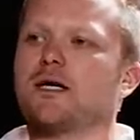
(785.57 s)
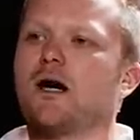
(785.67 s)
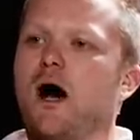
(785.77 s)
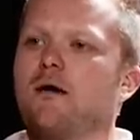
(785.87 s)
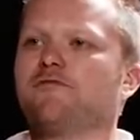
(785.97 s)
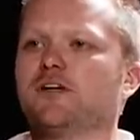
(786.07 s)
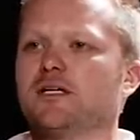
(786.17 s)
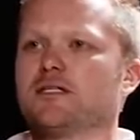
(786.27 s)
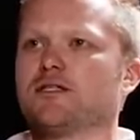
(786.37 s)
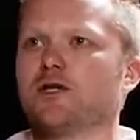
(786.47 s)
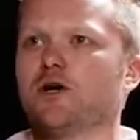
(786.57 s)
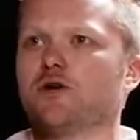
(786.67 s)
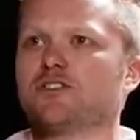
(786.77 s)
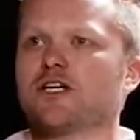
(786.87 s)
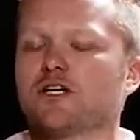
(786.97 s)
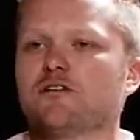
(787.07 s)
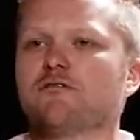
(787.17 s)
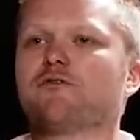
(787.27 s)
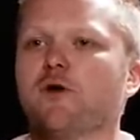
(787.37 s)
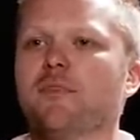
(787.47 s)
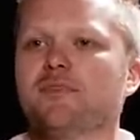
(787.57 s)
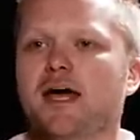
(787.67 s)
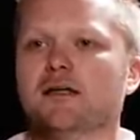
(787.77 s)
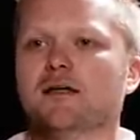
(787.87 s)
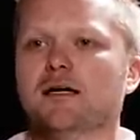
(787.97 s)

confidence though to confront that?